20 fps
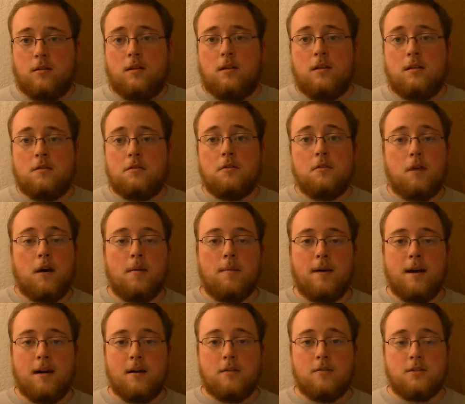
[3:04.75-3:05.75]
you know,
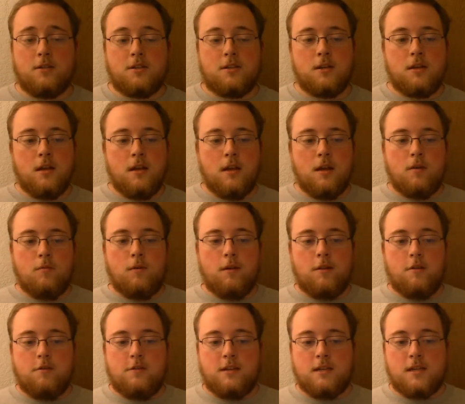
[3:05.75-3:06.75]
about
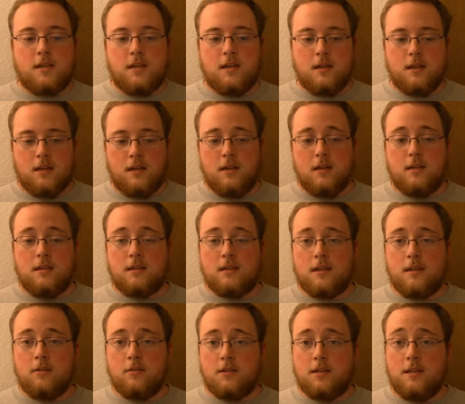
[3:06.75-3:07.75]
whether this kid is
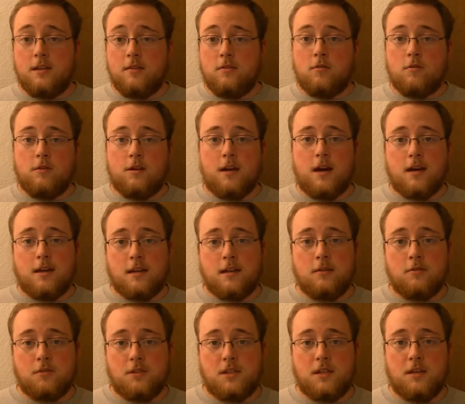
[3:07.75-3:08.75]
guilty or not
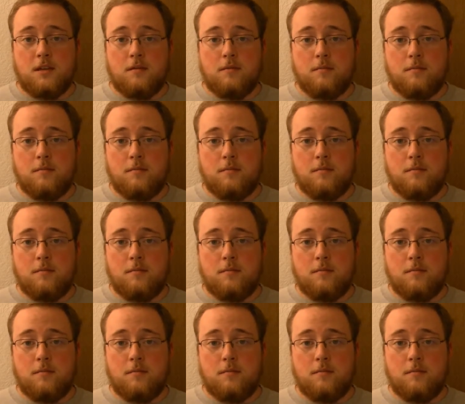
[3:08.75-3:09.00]
guilty.